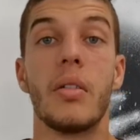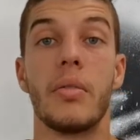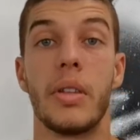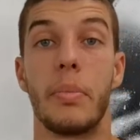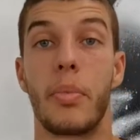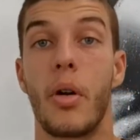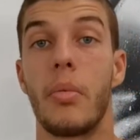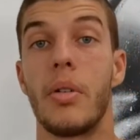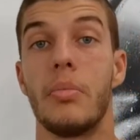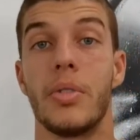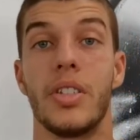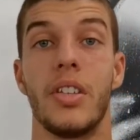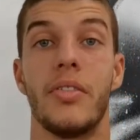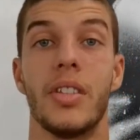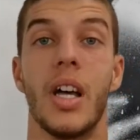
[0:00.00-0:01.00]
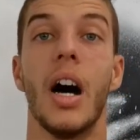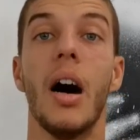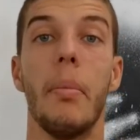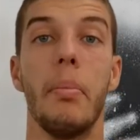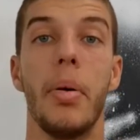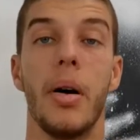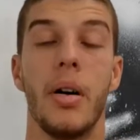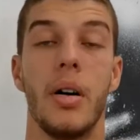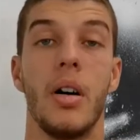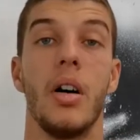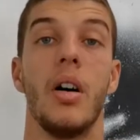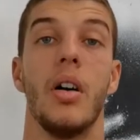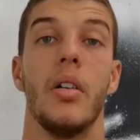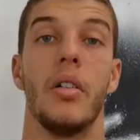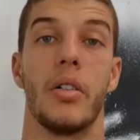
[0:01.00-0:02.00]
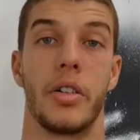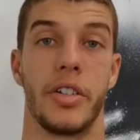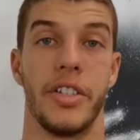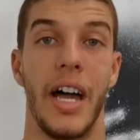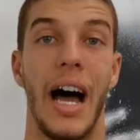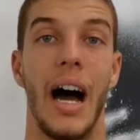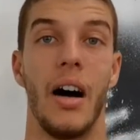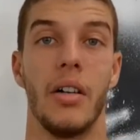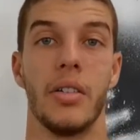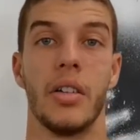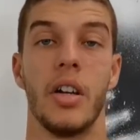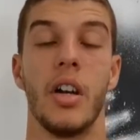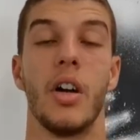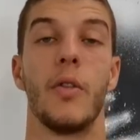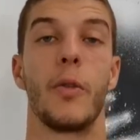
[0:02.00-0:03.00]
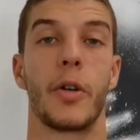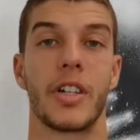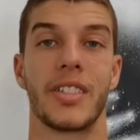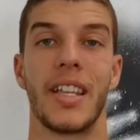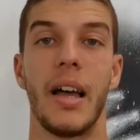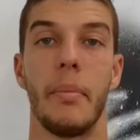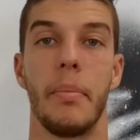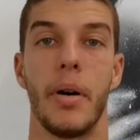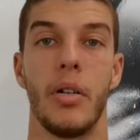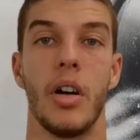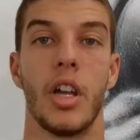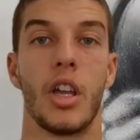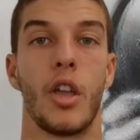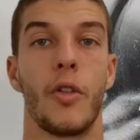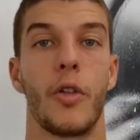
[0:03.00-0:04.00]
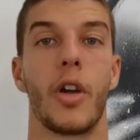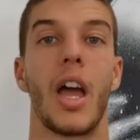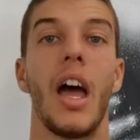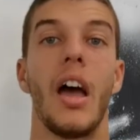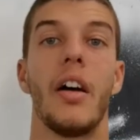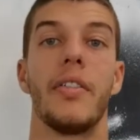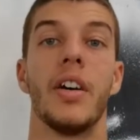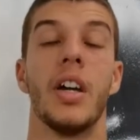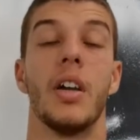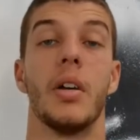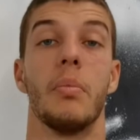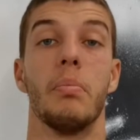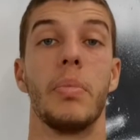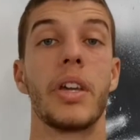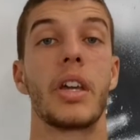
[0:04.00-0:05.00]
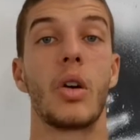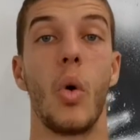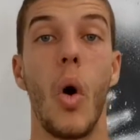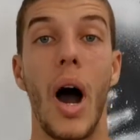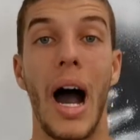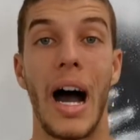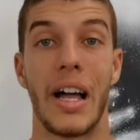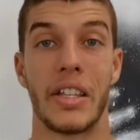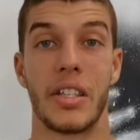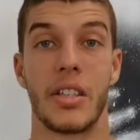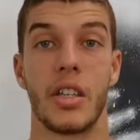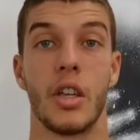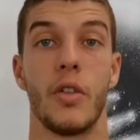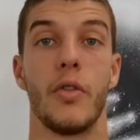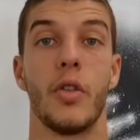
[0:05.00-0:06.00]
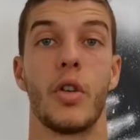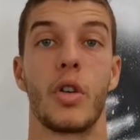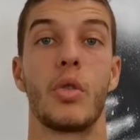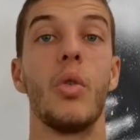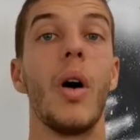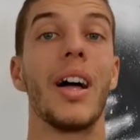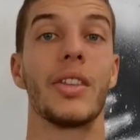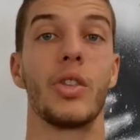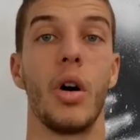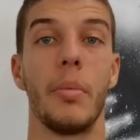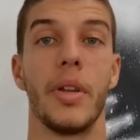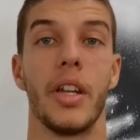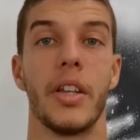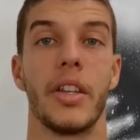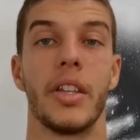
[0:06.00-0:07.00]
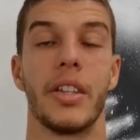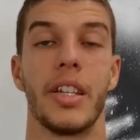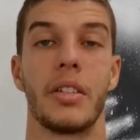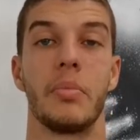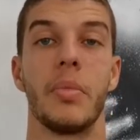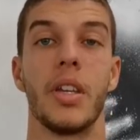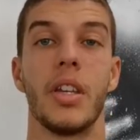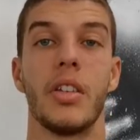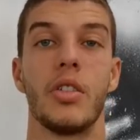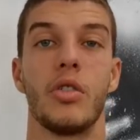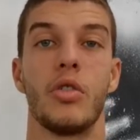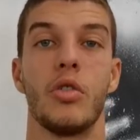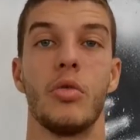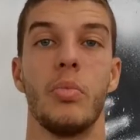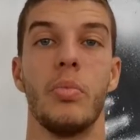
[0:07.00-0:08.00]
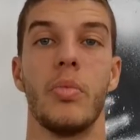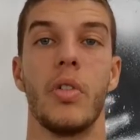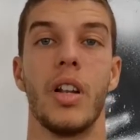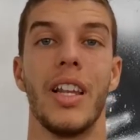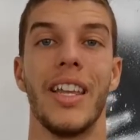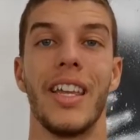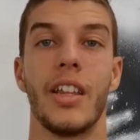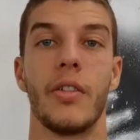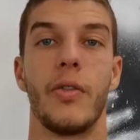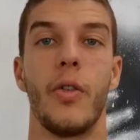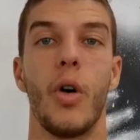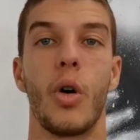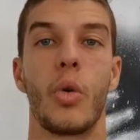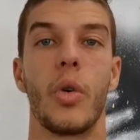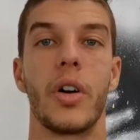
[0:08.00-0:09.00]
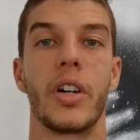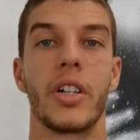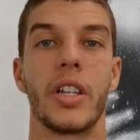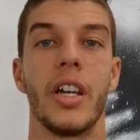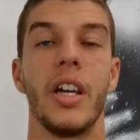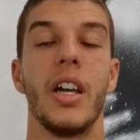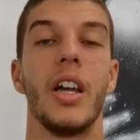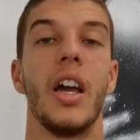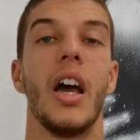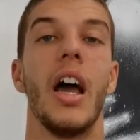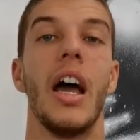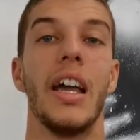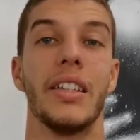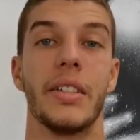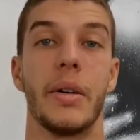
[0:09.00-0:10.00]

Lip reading: The problem is either up or down. For example, if you have Big quads, if you're quad dominant, that means you lean forward and